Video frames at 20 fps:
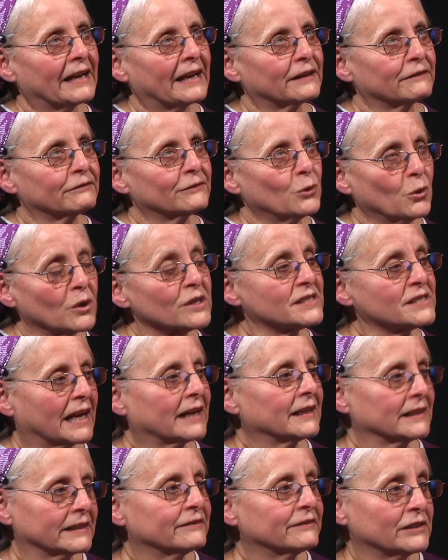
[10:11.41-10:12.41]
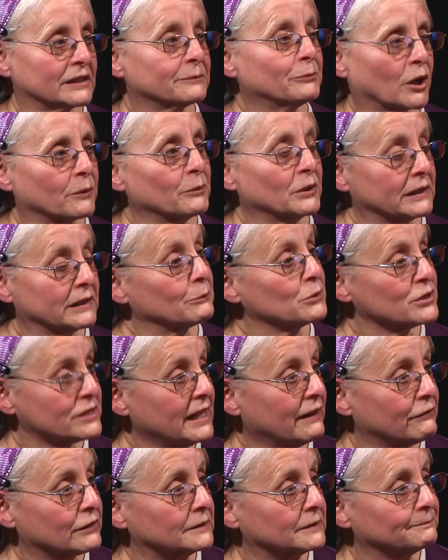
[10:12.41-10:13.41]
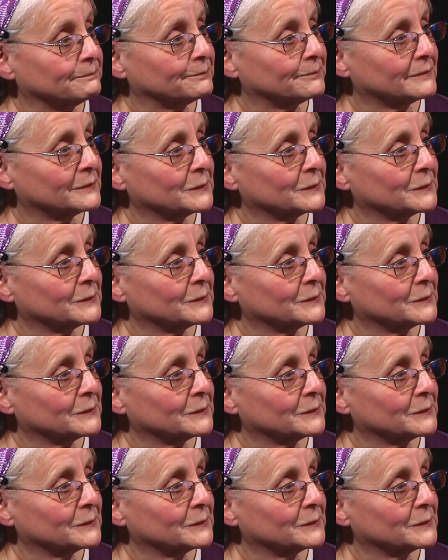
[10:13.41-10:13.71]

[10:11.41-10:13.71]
And of course, I live in apartment number 7.